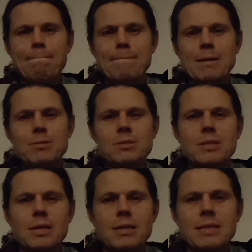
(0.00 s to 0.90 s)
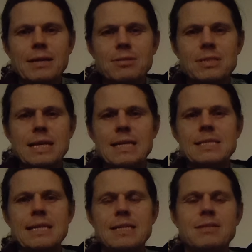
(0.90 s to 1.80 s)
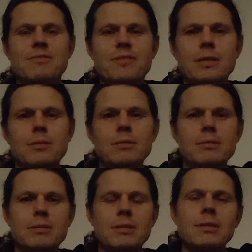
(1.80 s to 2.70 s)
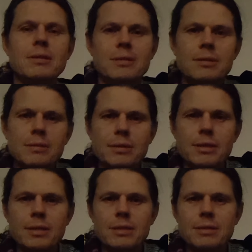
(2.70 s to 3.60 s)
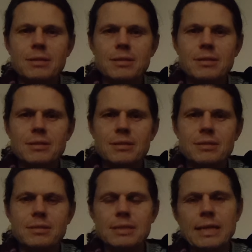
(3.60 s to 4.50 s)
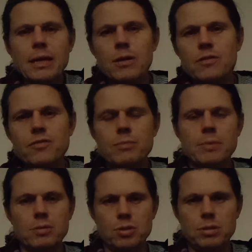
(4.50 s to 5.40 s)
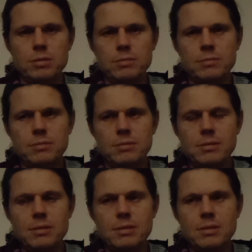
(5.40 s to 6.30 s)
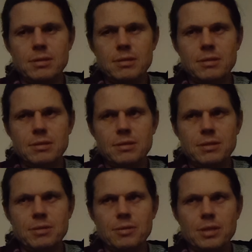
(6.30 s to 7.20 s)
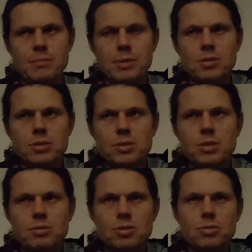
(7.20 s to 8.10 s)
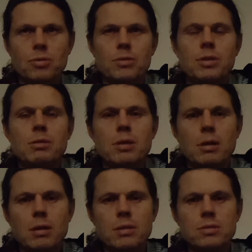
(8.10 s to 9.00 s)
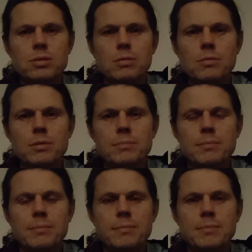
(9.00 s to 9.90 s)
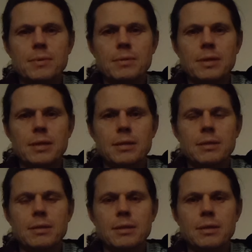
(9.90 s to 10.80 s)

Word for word: How does that how does that center feel? Right? Does it get over emotional? You know, are the emotions so strong that you can't control them? Okay.